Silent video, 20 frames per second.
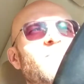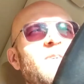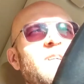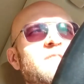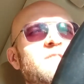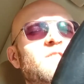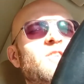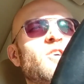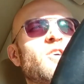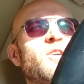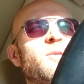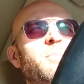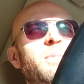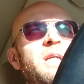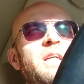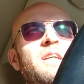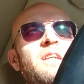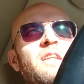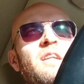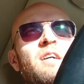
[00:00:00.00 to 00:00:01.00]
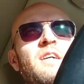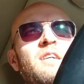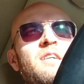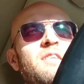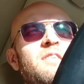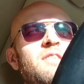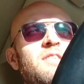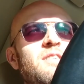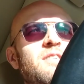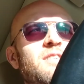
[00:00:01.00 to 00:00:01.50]
is gonna be the
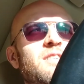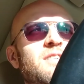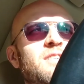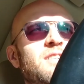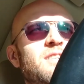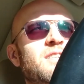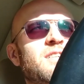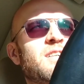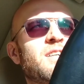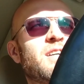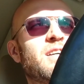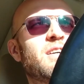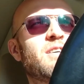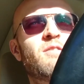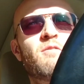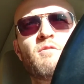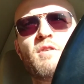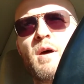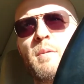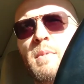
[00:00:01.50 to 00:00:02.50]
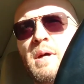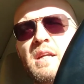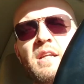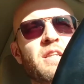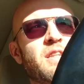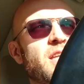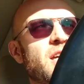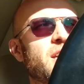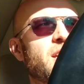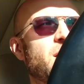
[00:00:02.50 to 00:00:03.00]

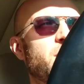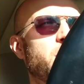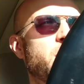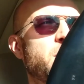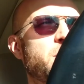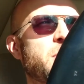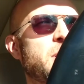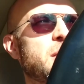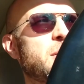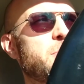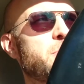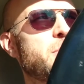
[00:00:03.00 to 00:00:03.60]
remedy, then I'm a bit